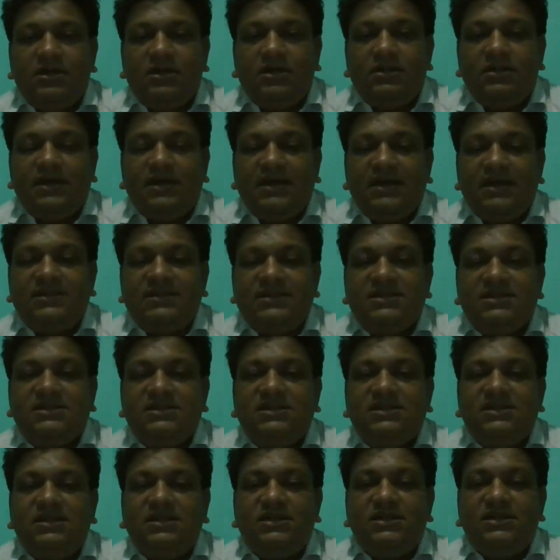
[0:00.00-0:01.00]
the
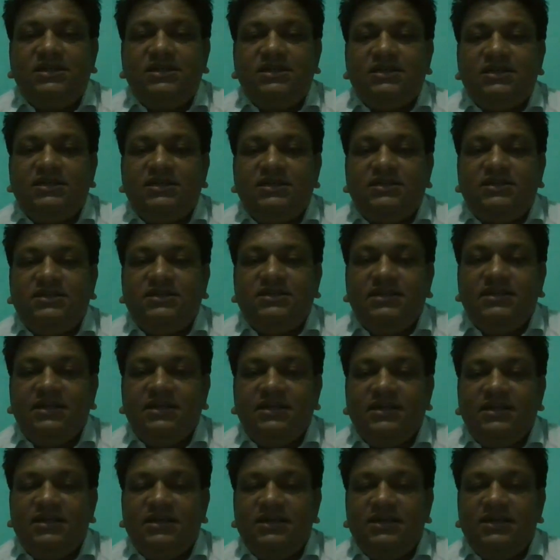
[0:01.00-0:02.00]
SSC
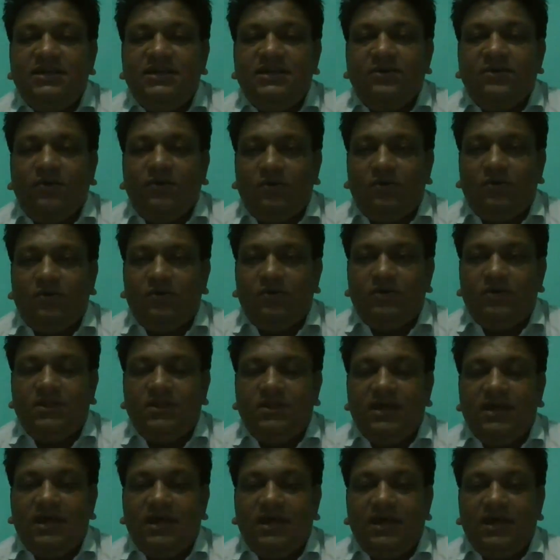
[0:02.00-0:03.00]
degree or
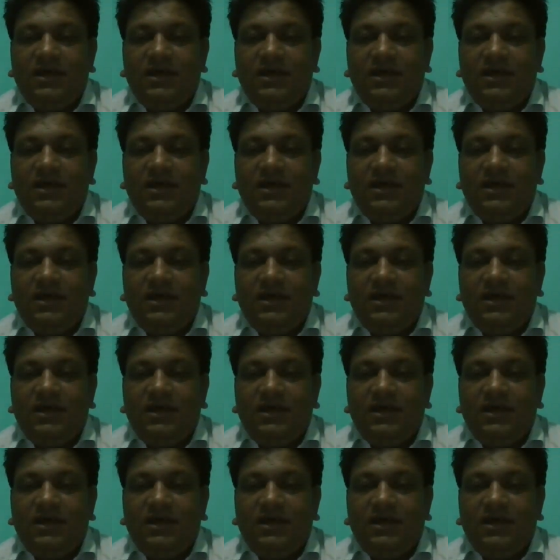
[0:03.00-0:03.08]
the